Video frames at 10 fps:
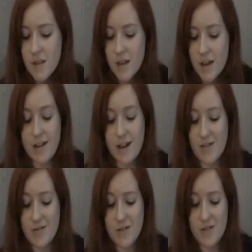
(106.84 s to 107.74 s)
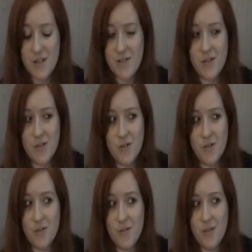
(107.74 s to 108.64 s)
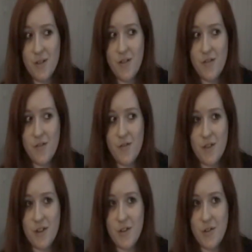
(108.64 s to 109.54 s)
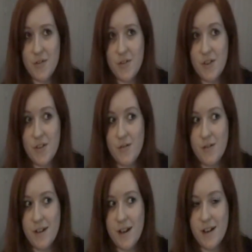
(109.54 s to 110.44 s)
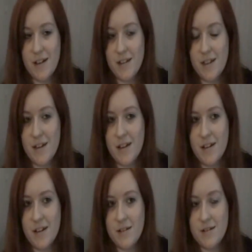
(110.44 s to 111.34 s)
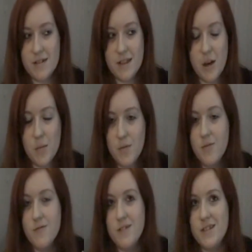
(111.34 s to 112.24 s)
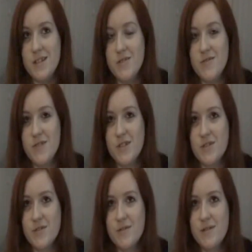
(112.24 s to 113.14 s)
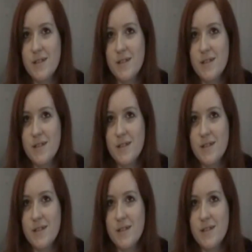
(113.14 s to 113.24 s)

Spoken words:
And I don't know if the whole, thing where he had like a scalpel to Zero's throat,